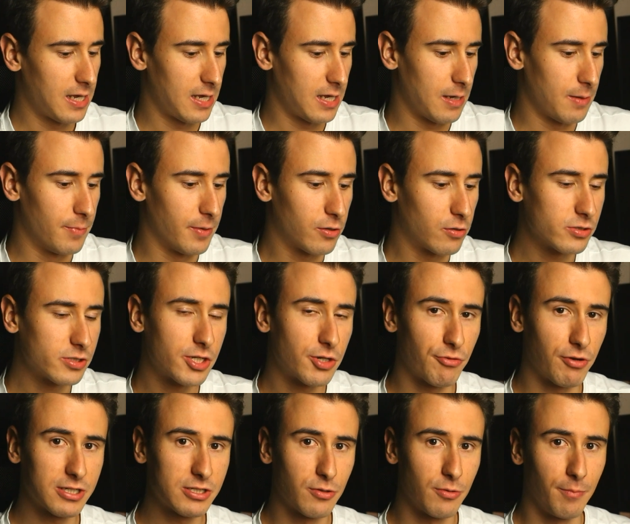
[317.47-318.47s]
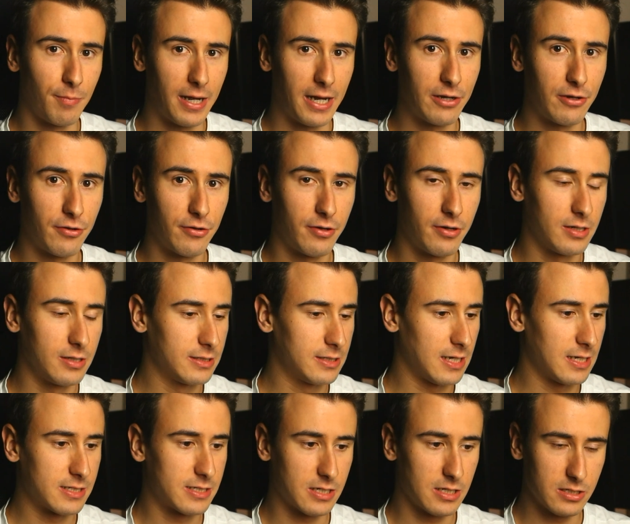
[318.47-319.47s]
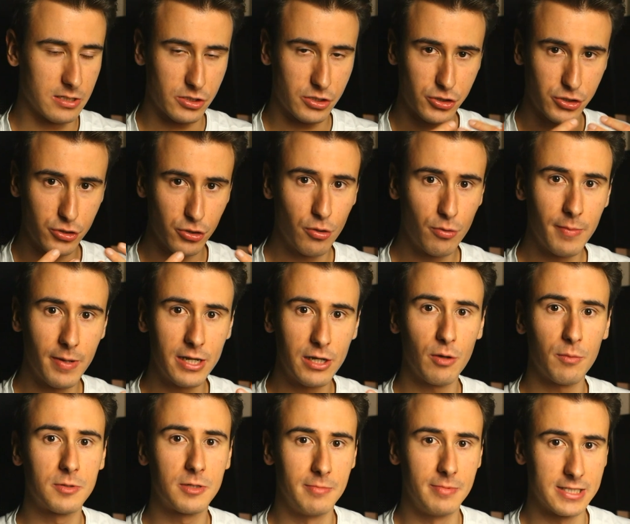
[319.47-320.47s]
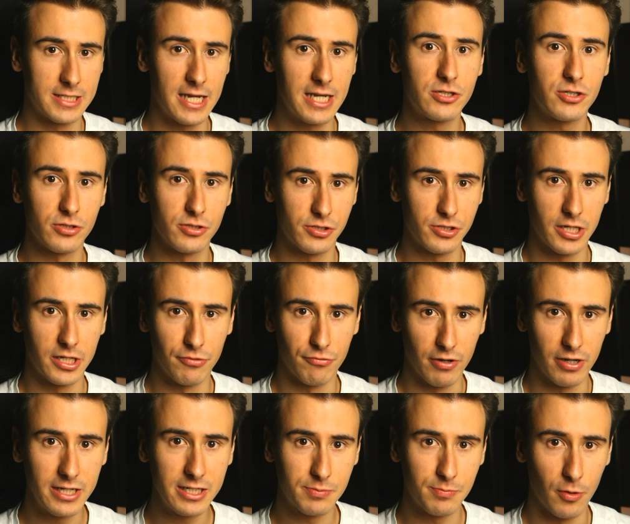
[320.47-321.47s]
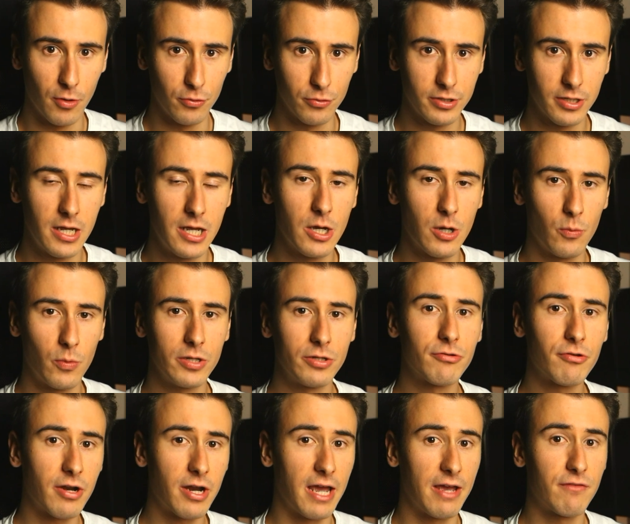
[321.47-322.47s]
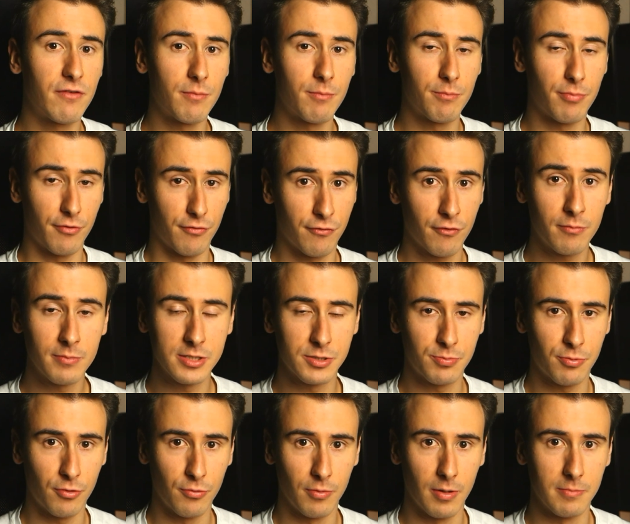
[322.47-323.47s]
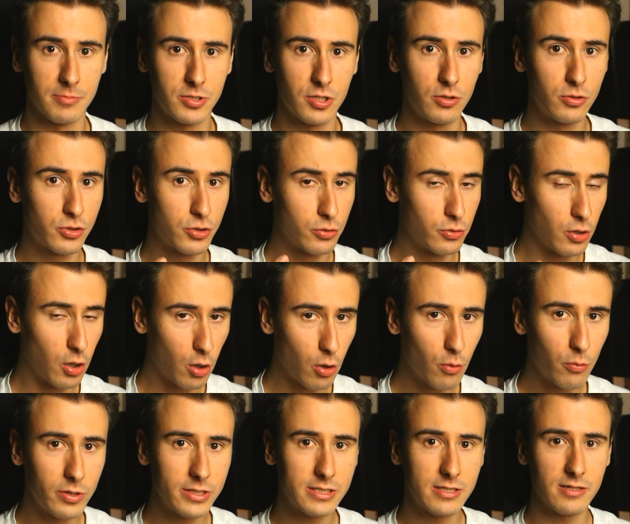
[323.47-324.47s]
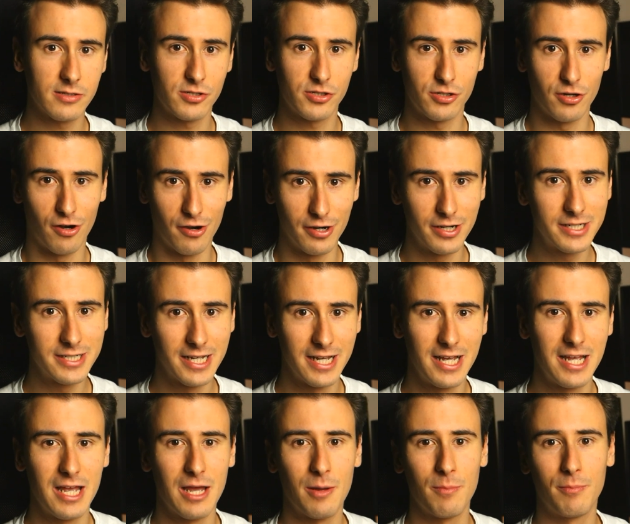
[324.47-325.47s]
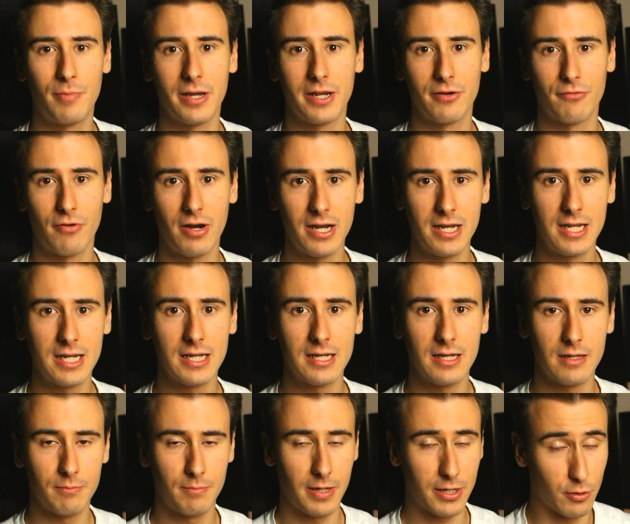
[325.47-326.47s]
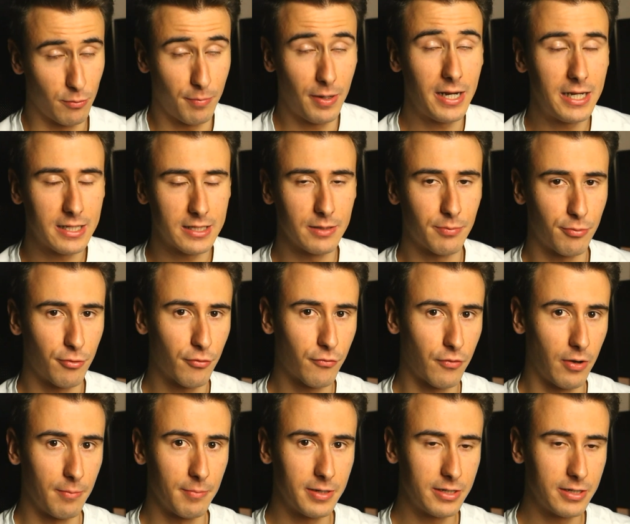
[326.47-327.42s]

Because the Rust compiler does so many optimizations in release mode, when you're having performance problems, you should always start by compiling the program in